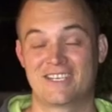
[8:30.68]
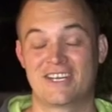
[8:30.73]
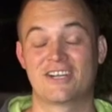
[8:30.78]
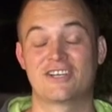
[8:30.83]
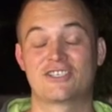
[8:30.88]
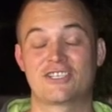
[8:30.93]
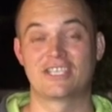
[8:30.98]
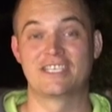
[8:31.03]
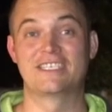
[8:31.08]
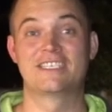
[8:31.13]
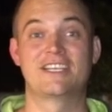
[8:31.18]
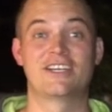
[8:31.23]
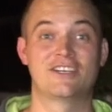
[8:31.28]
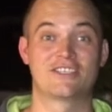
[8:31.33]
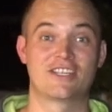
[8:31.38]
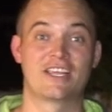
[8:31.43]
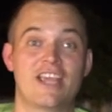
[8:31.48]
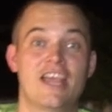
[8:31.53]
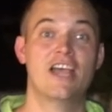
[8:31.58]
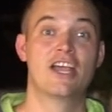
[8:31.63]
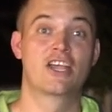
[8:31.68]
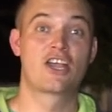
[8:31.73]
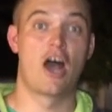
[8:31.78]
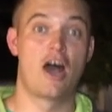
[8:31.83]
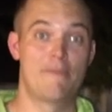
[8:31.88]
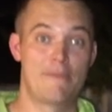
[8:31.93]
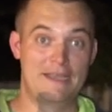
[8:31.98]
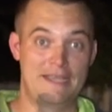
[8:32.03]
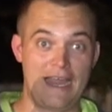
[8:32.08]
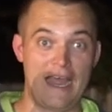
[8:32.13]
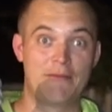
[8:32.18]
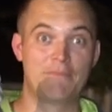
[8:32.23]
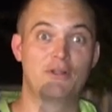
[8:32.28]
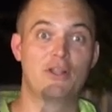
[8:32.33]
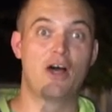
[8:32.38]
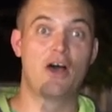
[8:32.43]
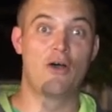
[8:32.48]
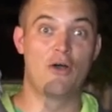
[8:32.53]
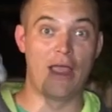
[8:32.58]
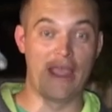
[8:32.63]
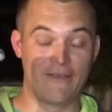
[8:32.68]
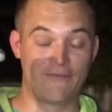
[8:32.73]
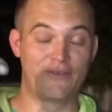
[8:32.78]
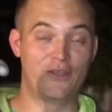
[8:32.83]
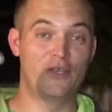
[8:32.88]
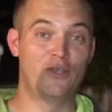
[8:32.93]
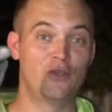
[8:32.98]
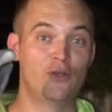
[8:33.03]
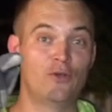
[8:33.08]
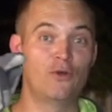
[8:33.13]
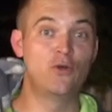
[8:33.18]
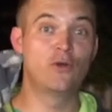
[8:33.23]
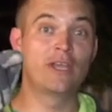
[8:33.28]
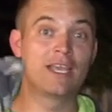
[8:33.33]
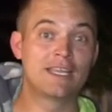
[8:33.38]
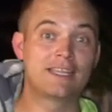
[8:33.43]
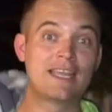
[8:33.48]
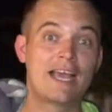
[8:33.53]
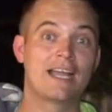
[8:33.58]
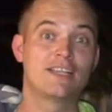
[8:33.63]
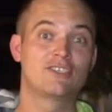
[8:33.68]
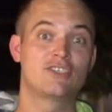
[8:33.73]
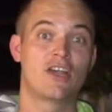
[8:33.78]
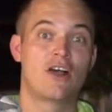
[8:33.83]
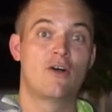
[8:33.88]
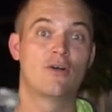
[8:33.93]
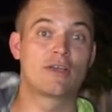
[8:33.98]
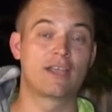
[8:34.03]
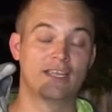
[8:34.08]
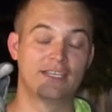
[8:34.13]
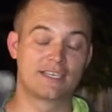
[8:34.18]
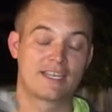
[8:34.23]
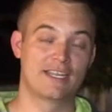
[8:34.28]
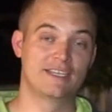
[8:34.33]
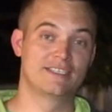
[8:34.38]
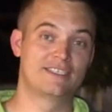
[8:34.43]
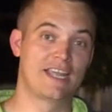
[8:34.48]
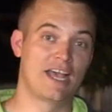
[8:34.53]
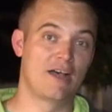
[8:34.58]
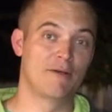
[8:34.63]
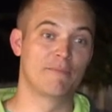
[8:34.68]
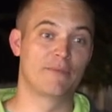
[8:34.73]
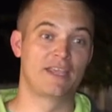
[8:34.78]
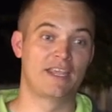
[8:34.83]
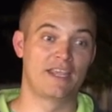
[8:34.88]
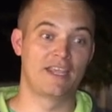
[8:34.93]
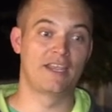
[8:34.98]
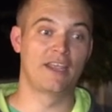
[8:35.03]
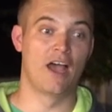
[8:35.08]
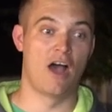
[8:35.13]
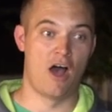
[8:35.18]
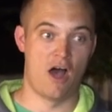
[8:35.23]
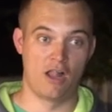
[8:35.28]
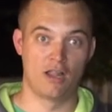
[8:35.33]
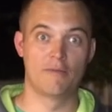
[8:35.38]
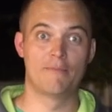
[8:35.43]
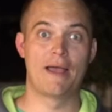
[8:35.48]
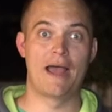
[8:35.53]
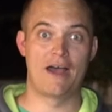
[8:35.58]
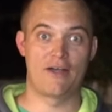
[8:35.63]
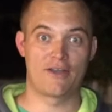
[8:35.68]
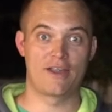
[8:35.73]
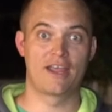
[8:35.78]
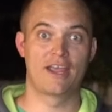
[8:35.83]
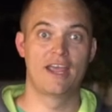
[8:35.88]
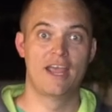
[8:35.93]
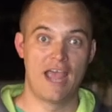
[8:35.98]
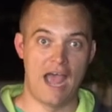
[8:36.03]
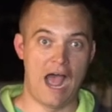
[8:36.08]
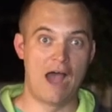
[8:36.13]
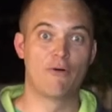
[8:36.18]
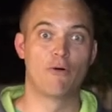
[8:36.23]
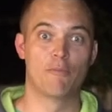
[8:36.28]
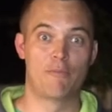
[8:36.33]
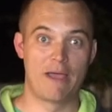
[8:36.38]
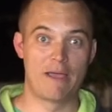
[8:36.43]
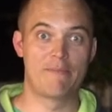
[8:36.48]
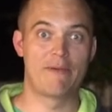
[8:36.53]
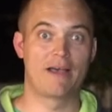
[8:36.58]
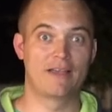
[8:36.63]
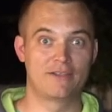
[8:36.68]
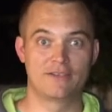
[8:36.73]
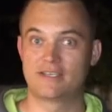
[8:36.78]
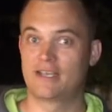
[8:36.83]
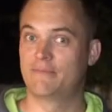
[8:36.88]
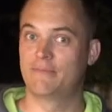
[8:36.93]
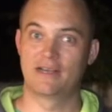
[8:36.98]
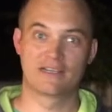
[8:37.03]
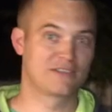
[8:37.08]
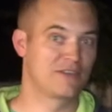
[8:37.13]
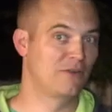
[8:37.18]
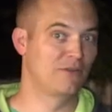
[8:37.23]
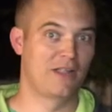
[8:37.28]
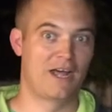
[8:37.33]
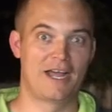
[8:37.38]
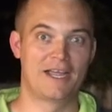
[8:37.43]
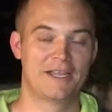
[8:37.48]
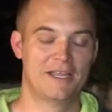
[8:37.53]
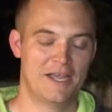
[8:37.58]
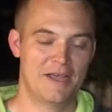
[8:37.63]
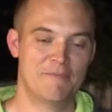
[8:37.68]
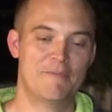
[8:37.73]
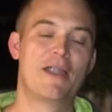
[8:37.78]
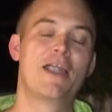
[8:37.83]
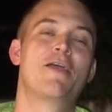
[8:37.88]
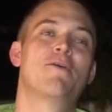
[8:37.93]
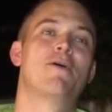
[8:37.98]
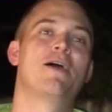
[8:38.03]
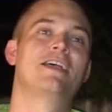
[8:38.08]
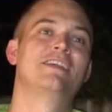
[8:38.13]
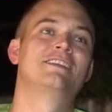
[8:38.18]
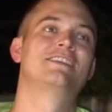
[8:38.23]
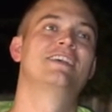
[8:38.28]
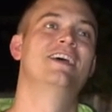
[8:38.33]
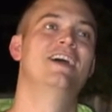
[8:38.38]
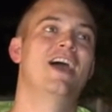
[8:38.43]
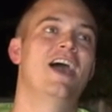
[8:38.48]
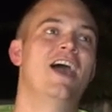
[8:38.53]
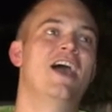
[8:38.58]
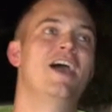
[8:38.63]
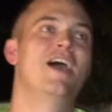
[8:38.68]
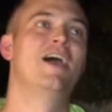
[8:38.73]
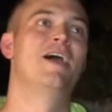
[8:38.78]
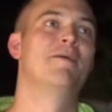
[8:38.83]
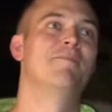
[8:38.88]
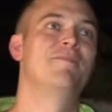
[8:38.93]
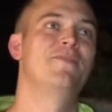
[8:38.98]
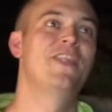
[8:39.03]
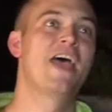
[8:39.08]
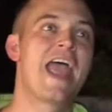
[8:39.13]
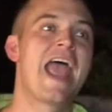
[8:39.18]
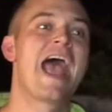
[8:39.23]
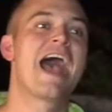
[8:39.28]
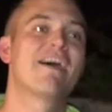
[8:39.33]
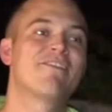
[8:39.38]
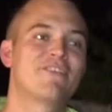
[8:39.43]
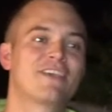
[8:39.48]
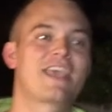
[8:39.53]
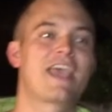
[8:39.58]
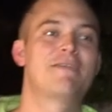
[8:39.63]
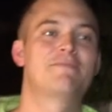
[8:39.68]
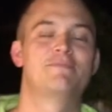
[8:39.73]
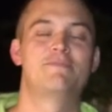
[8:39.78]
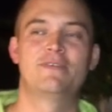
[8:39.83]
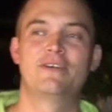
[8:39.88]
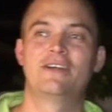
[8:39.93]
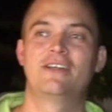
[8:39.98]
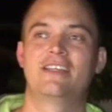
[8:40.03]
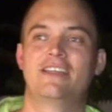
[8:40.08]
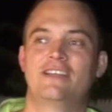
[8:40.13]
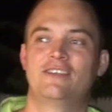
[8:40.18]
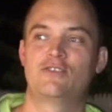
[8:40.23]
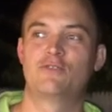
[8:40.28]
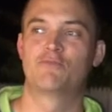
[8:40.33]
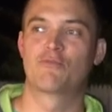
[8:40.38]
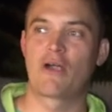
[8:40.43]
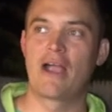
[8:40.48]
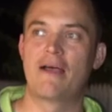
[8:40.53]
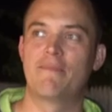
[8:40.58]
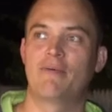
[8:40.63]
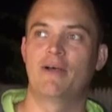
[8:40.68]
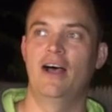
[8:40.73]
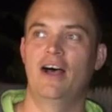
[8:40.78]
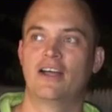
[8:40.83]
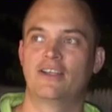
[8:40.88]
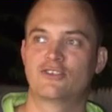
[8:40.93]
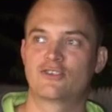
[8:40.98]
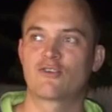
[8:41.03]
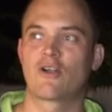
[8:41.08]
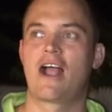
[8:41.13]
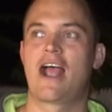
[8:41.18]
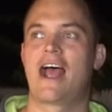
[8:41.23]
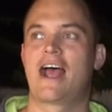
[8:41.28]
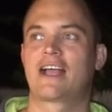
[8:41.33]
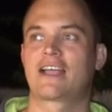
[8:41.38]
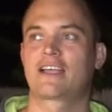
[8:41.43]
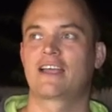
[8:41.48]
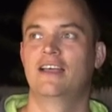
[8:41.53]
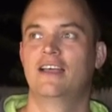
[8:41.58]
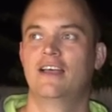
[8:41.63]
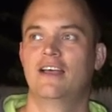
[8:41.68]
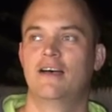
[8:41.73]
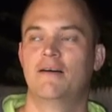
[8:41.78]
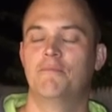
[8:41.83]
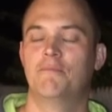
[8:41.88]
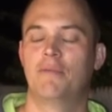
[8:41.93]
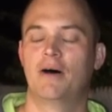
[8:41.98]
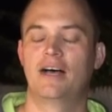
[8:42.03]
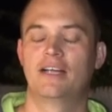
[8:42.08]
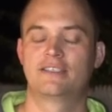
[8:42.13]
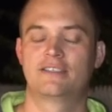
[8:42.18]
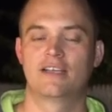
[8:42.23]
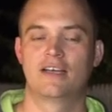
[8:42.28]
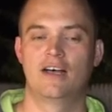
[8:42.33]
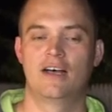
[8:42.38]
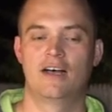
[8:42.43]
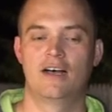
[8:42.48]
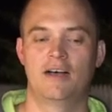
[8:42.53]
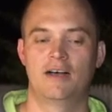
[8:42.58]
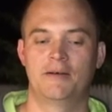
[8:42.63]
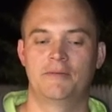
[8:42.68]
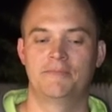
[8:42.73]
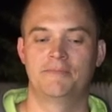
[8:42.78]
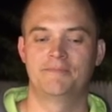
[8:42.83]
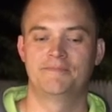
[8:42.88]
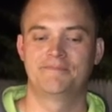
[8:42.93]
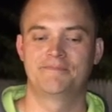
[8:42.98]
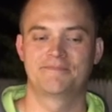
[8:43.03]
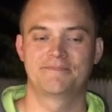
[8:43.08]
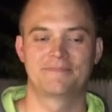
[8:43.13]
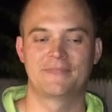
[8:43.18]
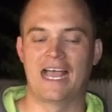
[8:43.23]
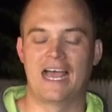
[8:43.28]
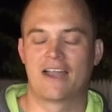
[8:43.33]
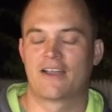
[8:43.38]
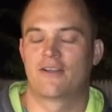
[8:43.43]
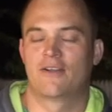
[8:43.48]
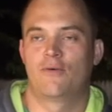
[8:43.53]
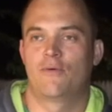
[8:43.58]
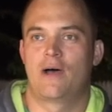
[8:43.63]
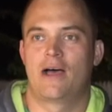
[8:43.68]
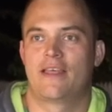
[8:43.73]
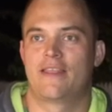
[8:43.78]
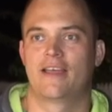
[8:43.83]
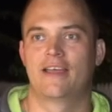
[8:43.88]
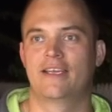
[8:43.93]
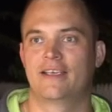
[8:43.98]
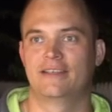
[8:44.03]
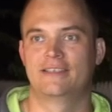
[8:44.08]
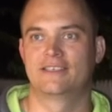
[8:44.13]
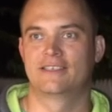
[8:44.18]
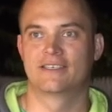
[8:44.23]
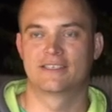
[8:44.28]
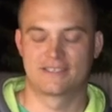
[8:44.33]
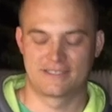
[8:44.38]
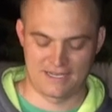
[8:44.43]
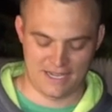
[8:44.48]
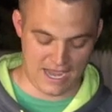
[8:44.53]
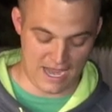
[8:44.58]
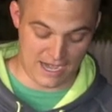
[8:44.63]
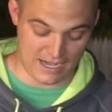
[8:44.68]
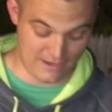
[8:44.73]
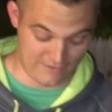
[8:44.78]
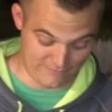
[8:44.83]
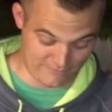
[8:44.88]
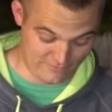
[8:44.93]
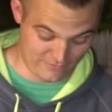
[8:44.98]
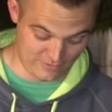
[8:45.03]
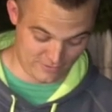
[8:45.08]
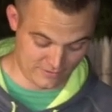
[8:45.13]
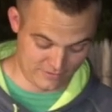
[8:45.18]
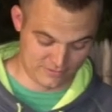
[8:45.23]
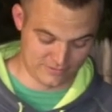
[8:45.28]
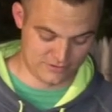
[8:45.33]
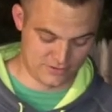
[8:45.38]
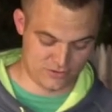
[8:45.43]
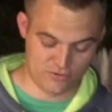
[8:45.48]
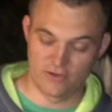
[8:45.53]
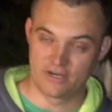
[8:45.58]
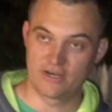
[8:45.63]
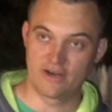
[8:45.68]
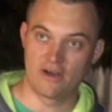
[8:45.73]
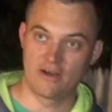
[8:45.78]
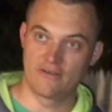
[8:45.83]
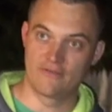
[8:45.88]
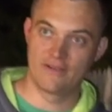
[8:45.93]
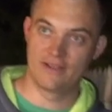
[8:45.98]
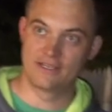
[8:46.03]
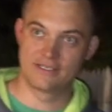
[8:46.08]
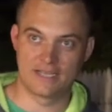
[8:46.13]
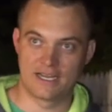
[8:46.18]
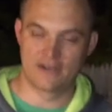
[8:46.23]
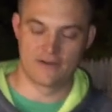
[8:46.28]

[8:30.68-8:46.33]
Seriously. Comment down below. If you get that joke and can tell me all about it, I will PayPal you $10, no lie. But anyways, they have the capability to prep a track, but I don't know why they just can't for streetcar events.